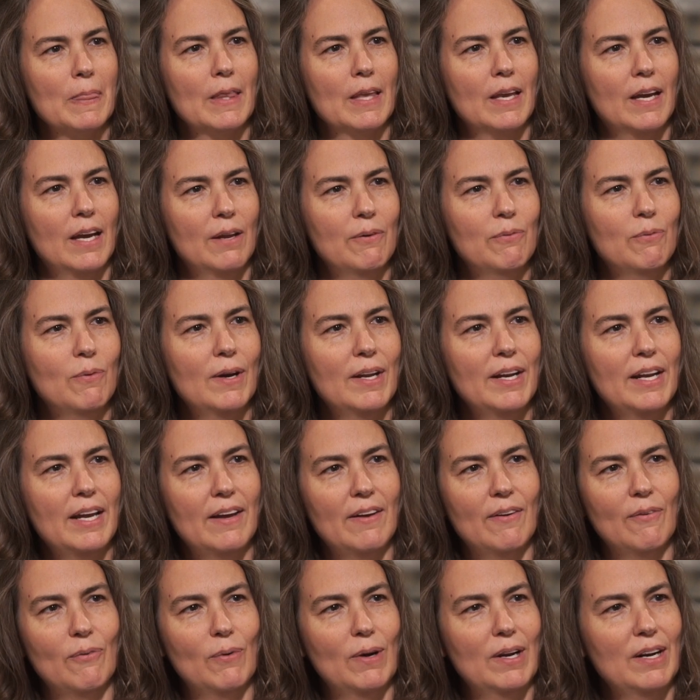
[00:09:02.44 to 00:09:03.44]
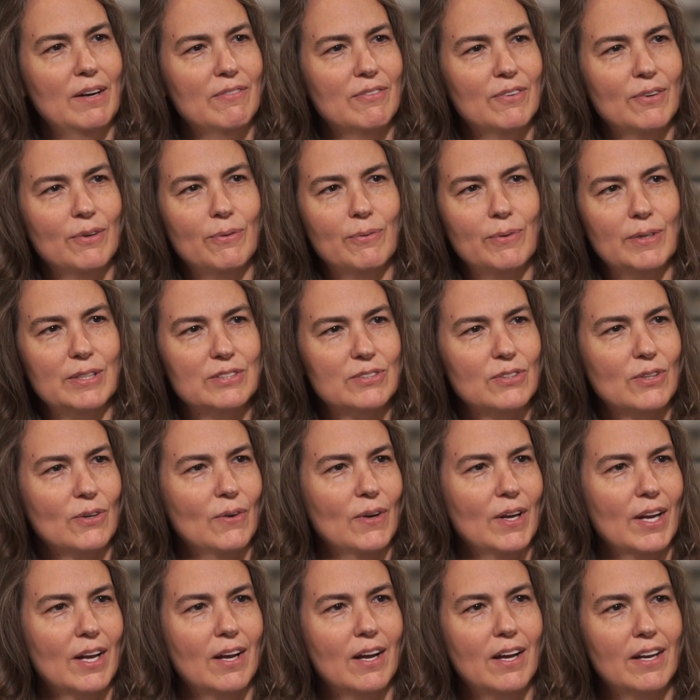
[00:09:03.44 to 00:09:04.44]
And whatever was
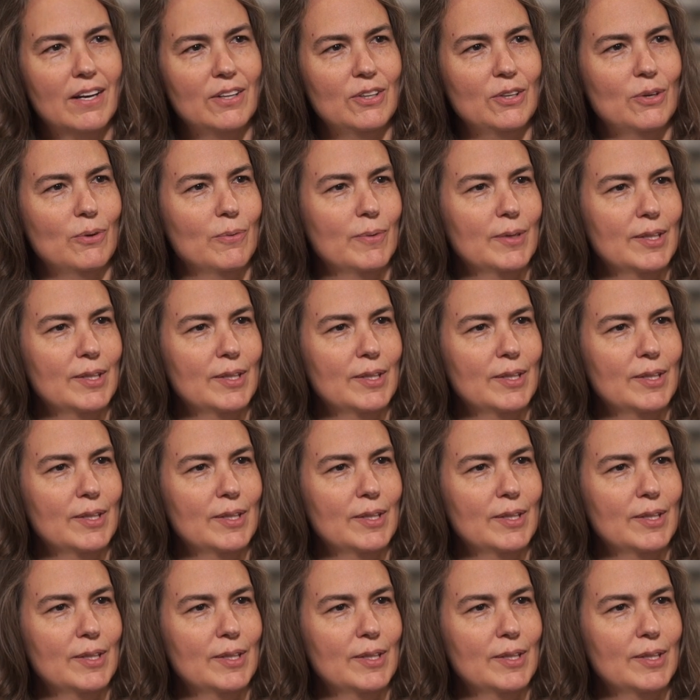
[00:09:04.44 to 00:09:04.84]
going on in your